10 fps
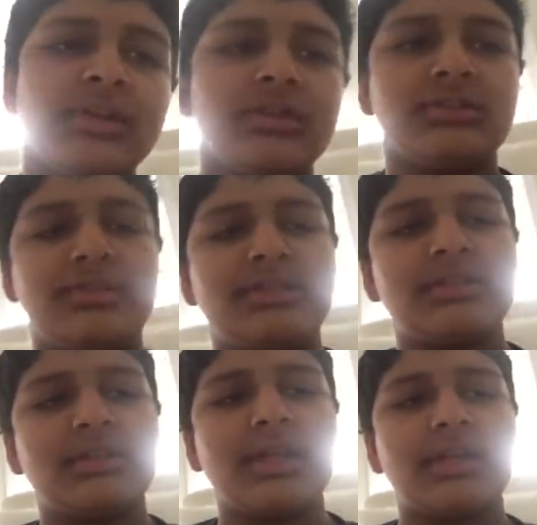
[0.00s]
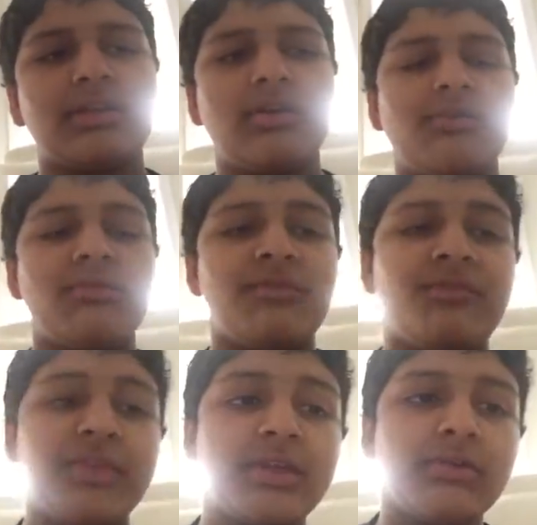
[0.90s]
So this is like
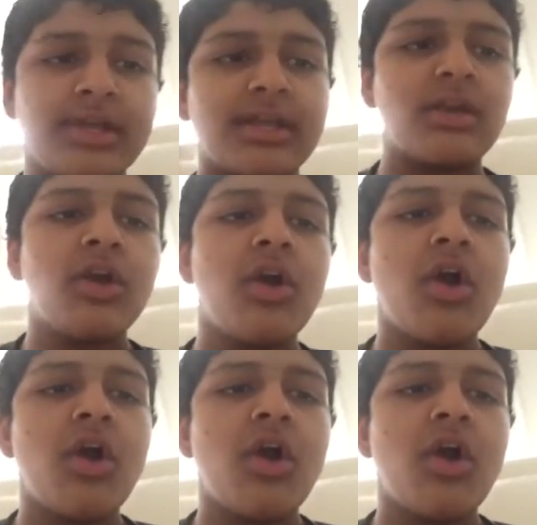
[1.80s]
reviewing